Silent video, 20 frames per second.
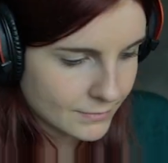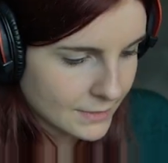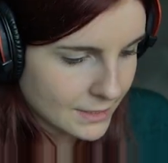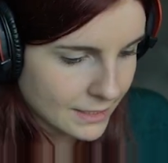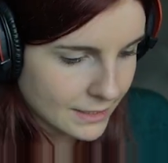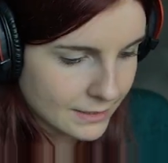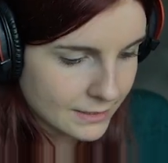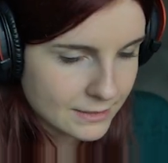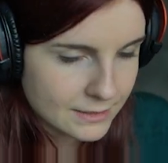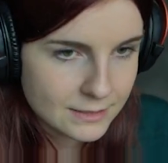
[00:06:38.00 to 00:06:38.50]

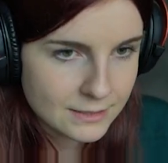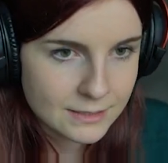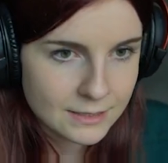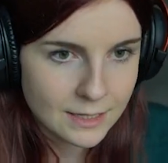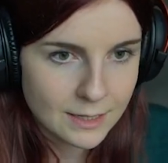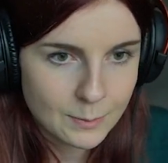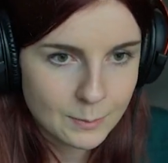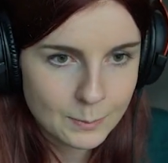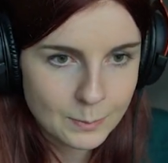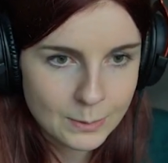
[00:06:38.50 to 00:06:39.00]

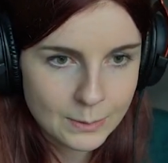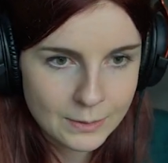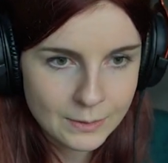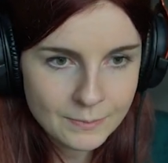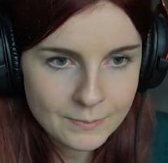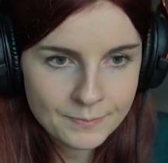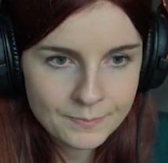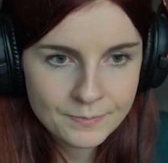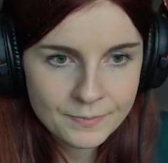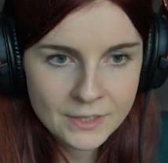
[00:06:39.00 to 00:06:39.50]

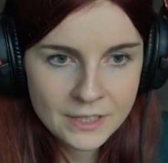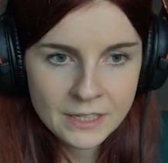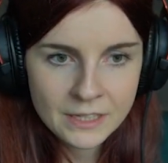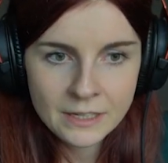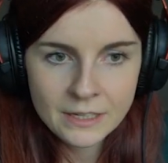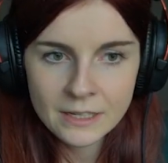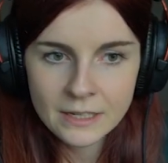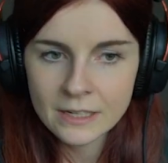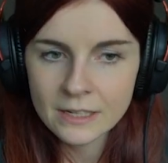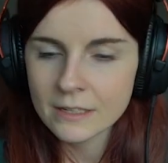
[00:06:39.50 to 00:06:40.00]
Example,
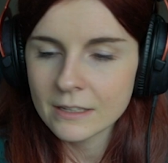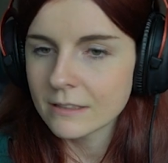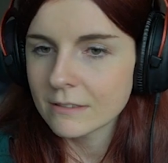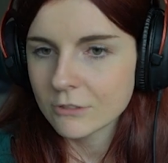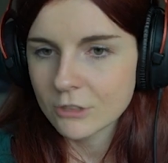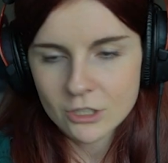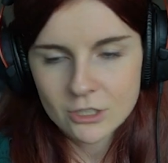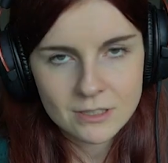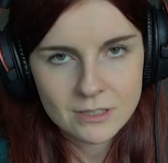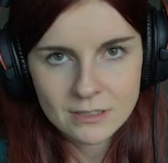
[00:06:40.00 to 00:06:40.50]

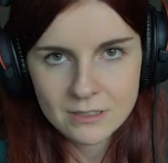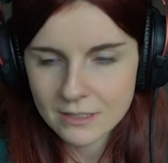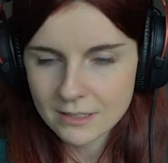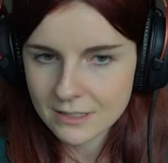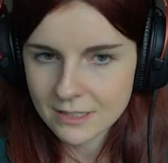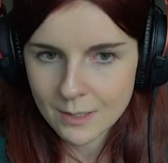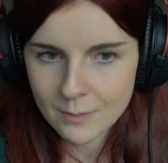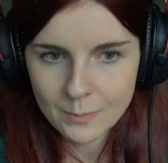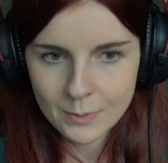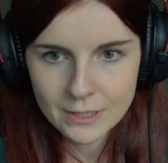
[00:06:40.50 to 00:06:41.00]
just an
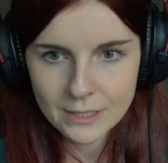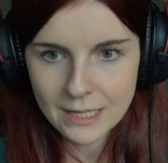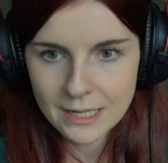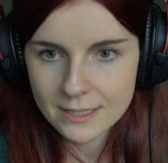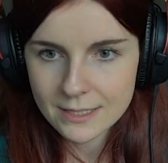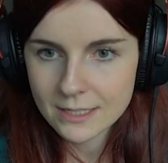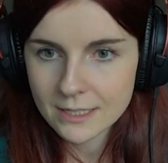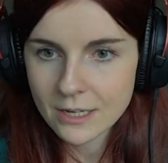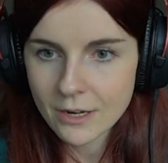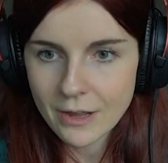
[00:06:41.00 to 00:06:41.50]
example
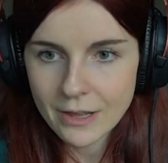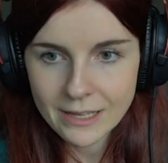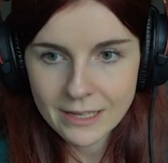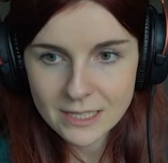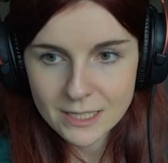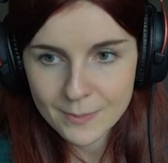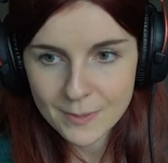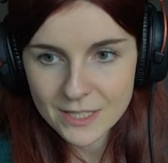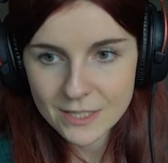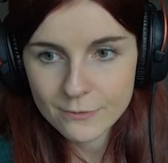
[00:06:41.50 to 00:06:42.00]
cluster. Now, I
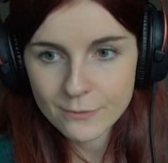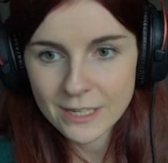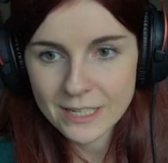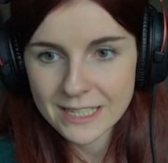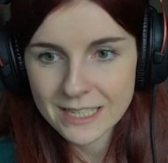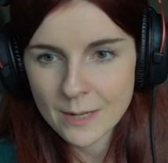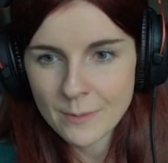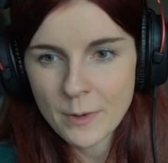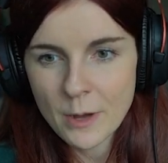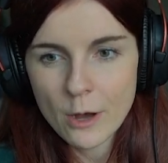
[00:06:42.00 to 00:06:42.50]
can specify
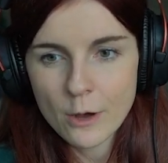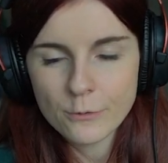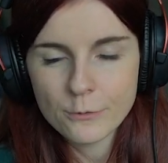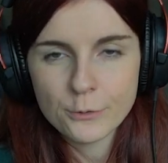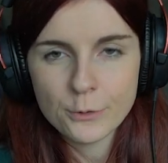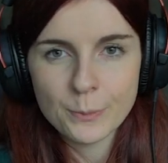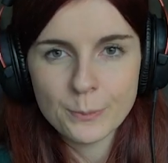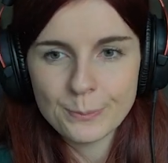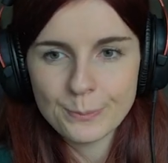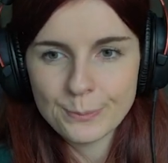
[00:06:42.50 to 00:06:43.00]
the number of
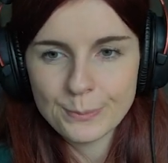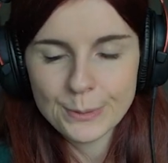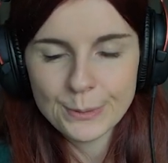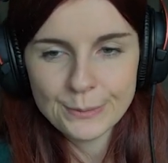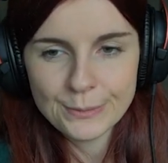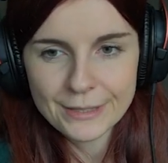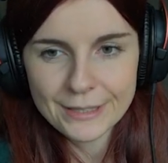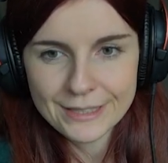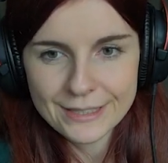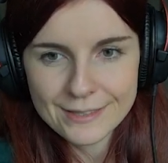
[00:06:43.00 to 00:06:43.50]

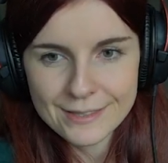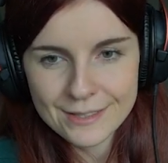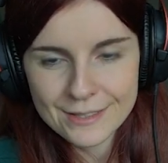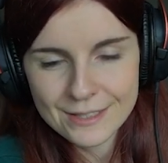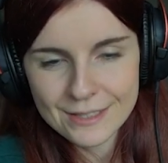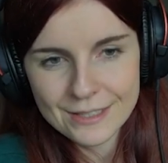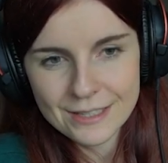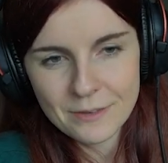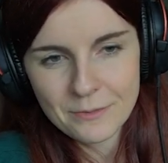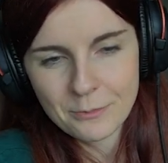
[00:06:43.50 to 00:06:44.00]
compute
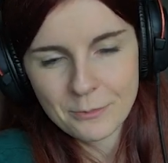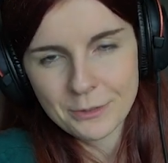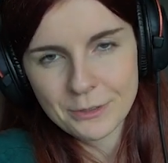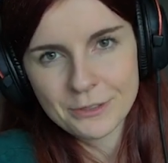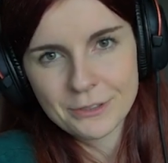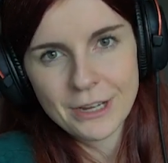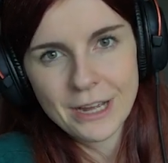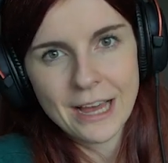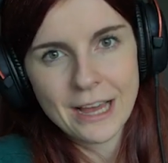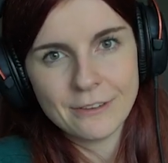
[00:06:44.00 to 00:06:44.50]
instances I
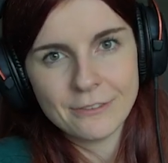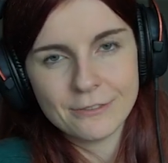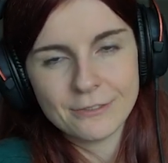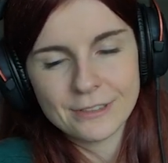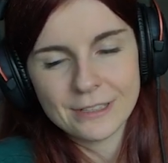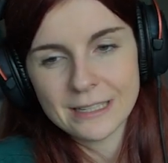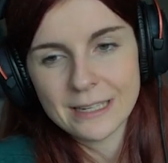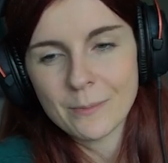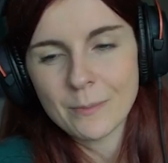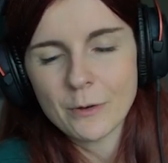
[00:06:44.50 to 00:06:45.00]
want to have,
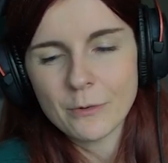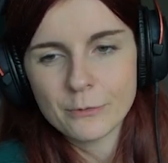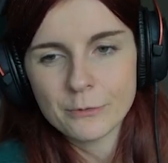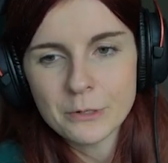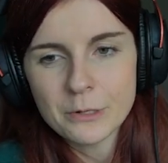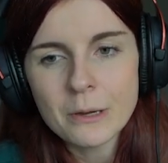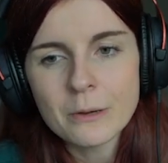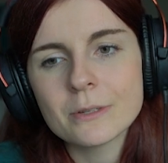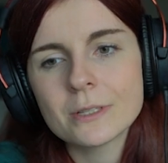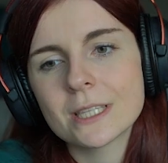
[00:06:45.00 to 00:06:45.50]
the number of
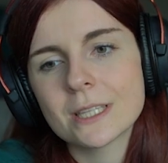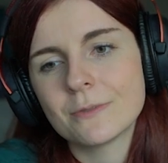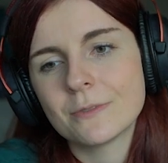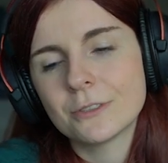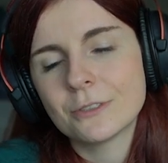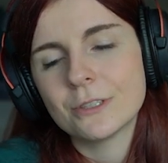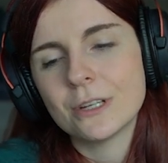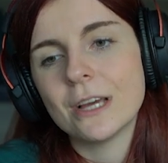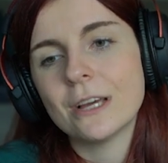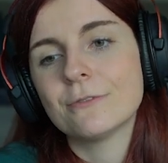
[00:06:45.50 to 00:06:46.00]
nodes I
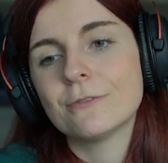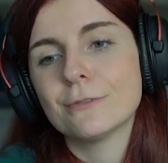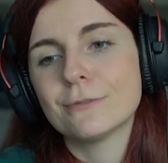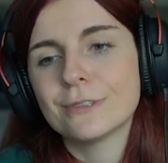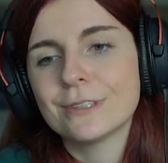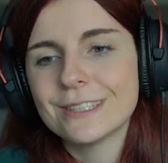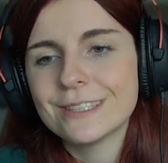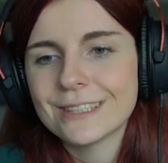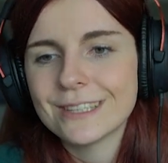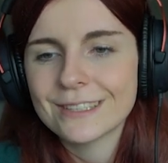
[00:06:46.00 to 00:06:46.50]
want to have
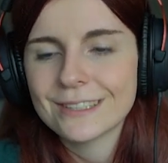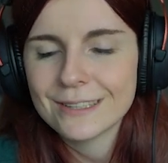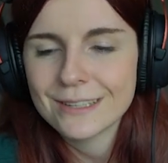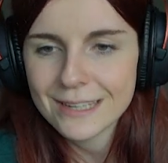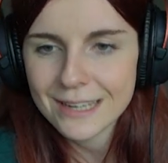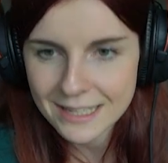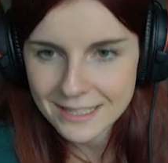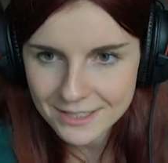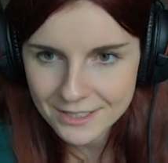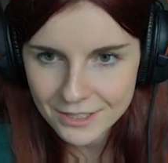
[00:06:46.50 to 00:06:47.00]
within that
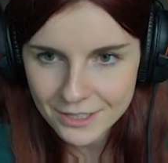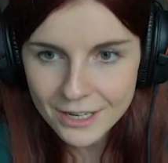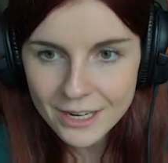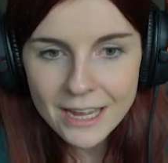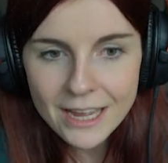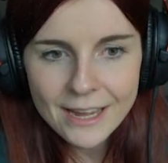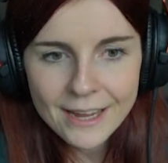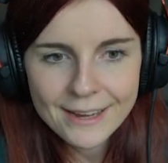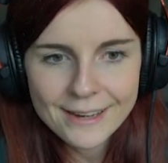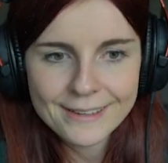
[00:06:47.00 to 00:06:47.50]
cluster.
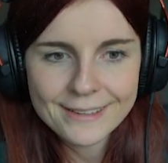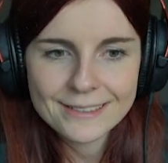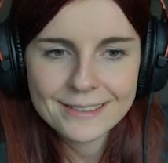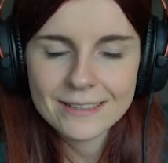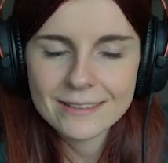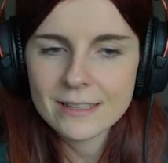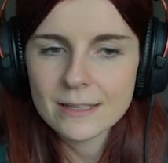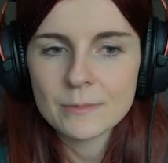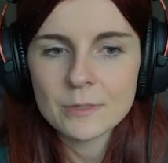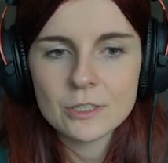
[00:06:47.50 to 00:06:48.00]
In this
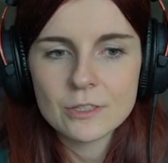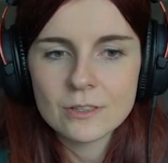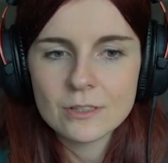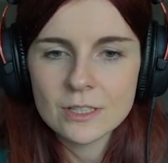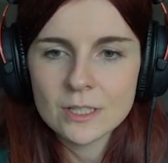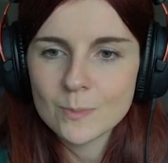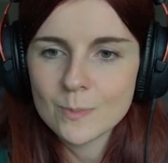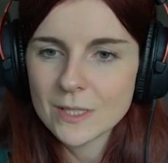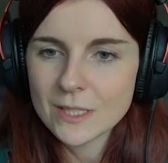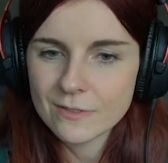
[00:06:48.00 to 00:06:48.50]
case, I'm just going
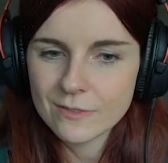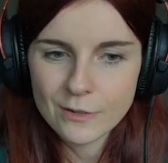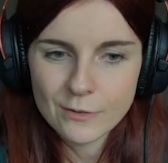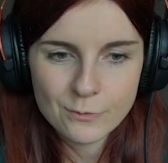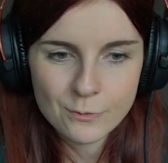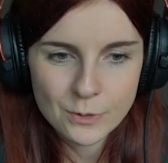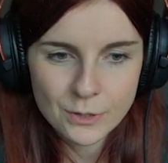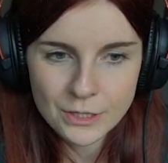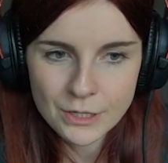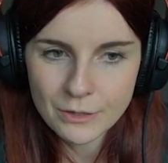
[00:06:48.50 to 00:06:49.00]
to specify
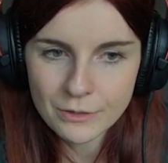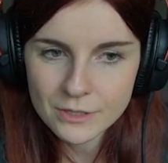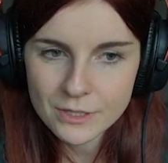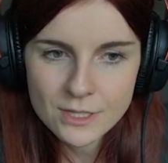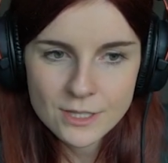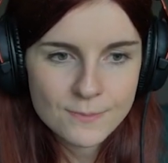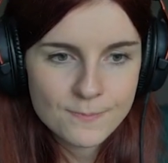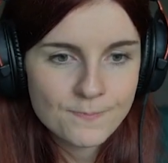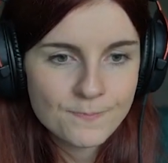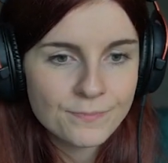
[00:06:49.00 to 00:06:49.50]
4
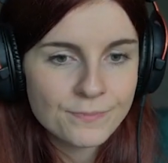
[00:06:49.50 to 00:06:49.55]
nodes.